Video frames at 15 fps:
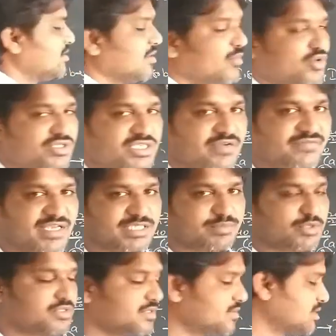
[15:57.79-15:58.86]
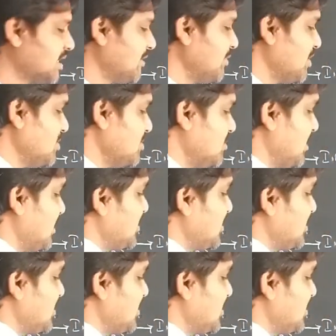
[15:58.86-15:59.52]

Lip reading: the most of the explosives can be used as